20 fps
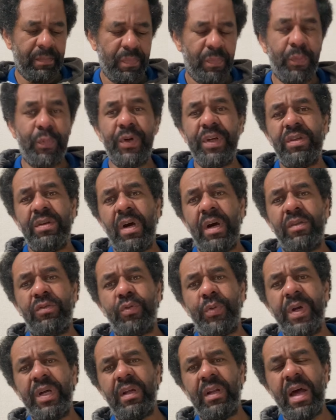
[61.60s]

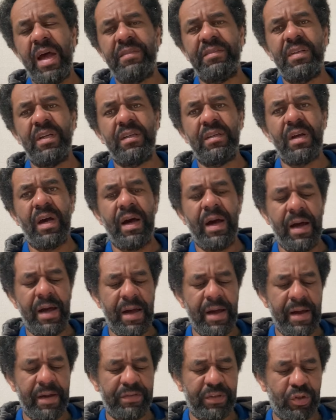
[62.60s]
three classic
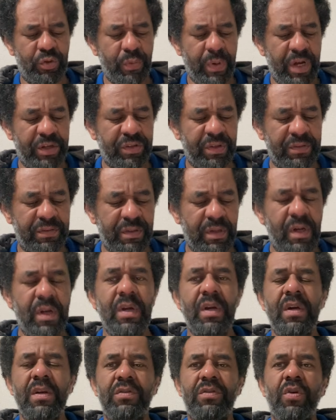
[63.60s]
situations.
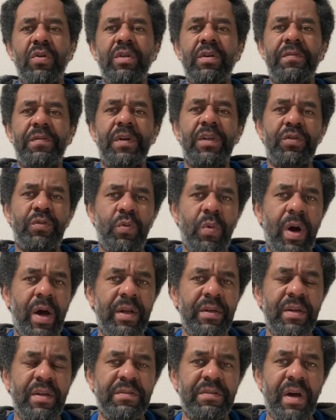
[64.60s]
So the first one is